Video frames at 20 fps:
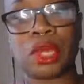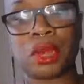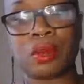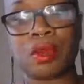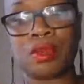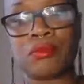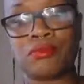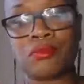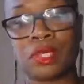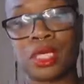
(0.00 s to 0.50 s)
now
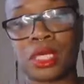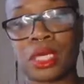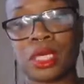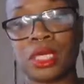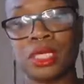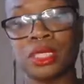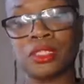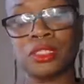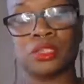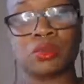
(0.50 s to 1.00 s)
every
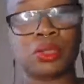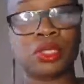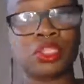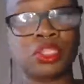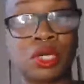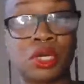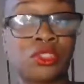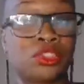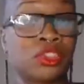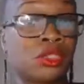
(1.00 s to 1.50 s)
year is to
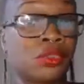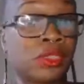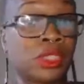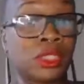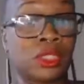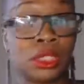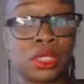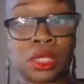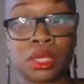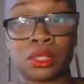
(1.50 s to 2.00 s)
I do
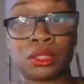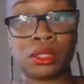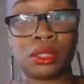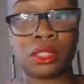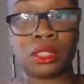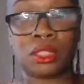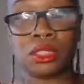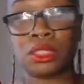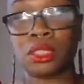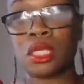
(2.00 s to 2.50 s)
these
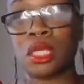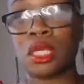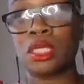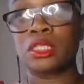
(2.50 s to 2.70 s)
classes